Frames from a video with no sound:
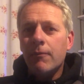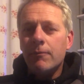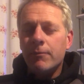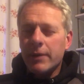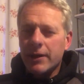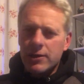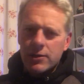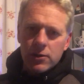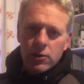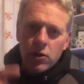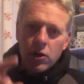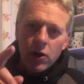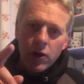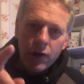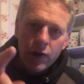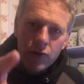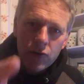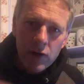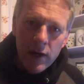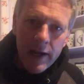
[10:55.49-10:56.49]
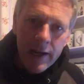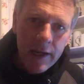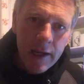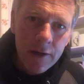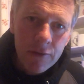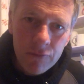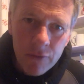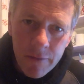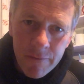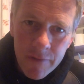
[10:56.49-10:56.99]
because I've got a
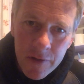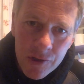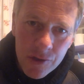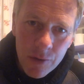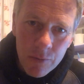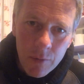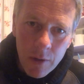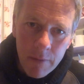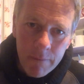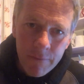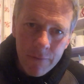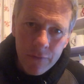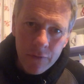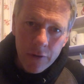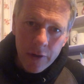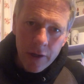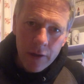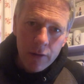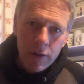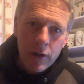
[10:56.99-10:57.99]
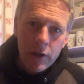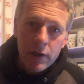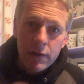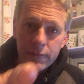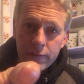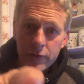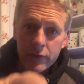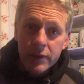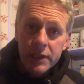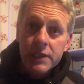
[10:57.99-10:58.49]
cracking revision one for you
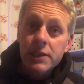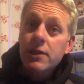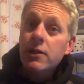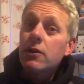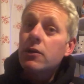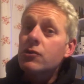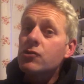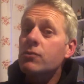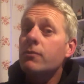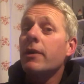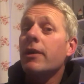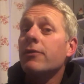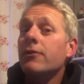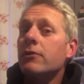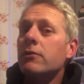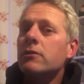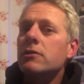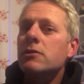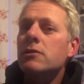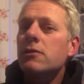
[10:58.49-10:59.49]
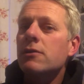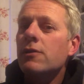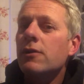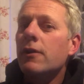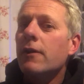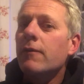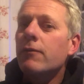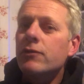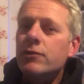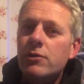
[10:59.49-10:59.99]
for research methods.
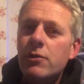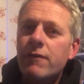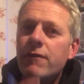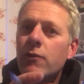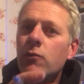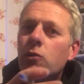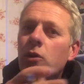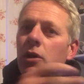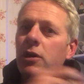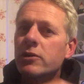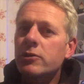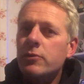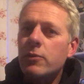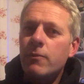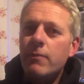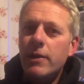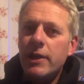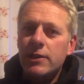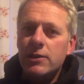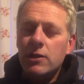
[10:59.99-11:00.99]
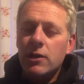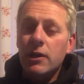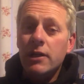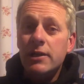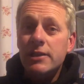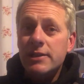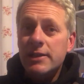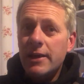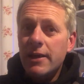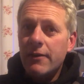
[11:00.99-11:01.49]
So if it works with Miss, I'm going
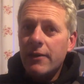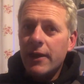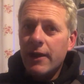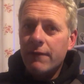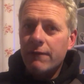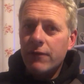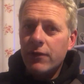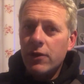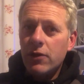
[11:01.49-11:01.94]
to set that for